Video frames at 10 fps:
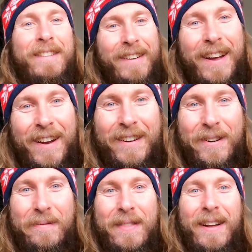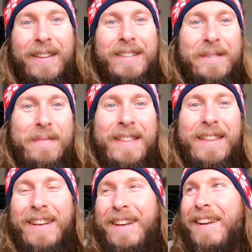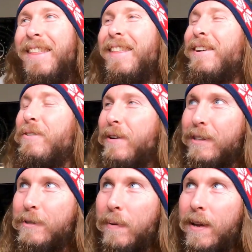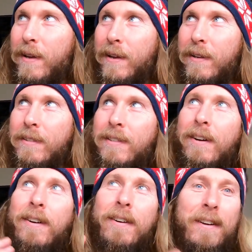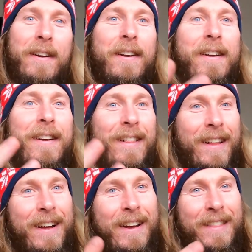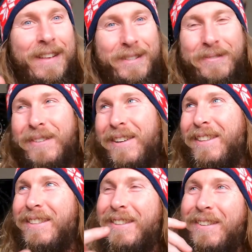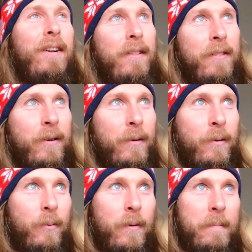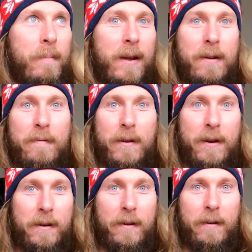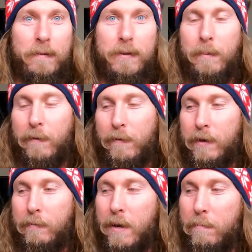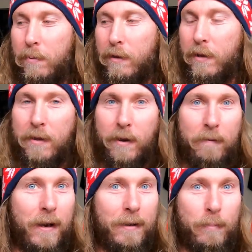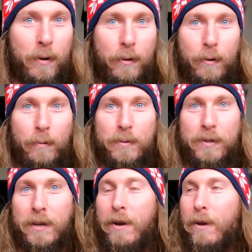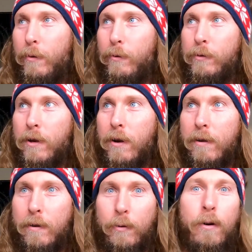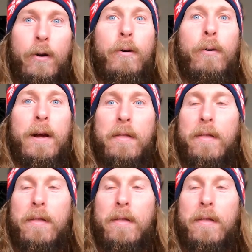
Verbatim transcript: Velkommen, alle sammen. The cringe pagans are gonna like this one. So, although we make fun of some of these people in their Facebook groups who saw a crow and